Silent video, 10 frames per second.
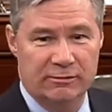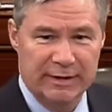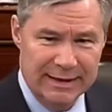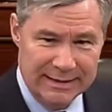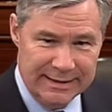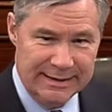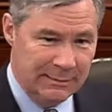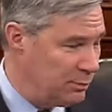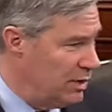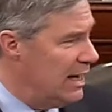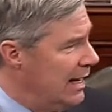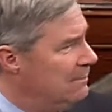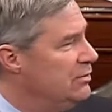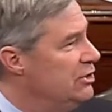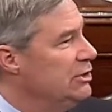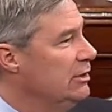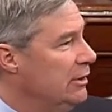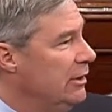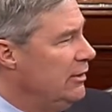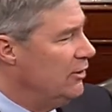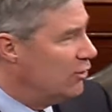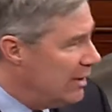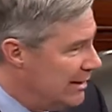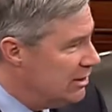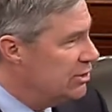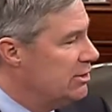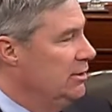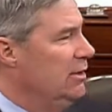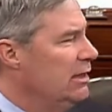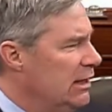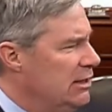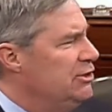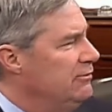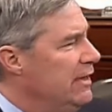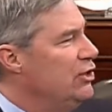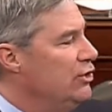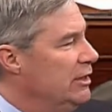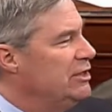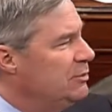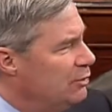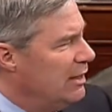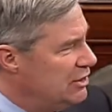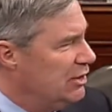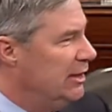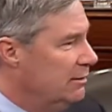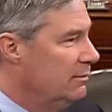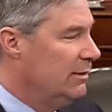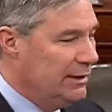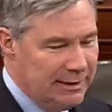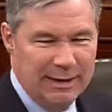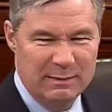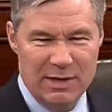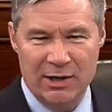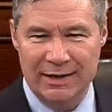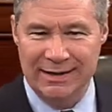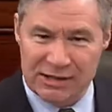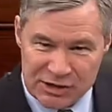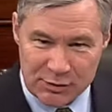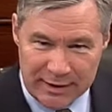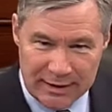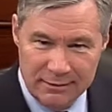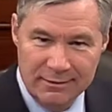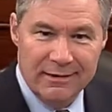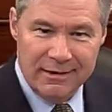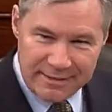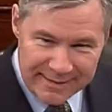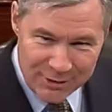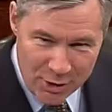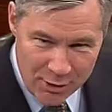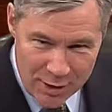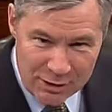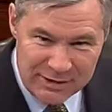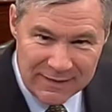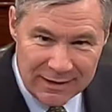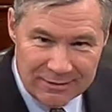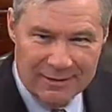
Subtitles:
indeed, perhaps the greatest conservationist president in American history, Theodore Roosevelt,